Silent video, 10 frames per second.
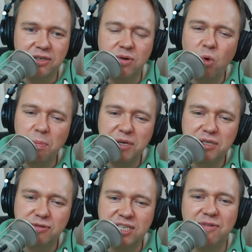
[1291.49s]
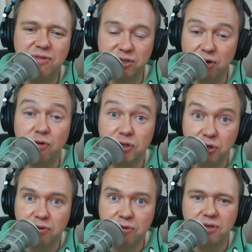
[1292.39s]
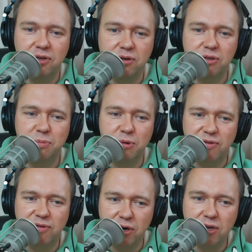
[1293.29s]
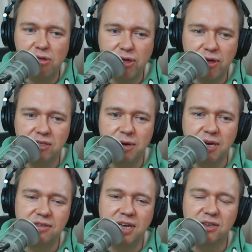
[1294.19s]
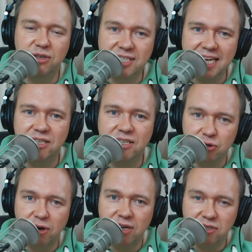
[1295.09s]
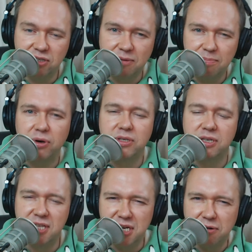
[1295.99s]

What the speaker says: What piece of software don't you use, but you've heard good things about and you intend to try at some point in the near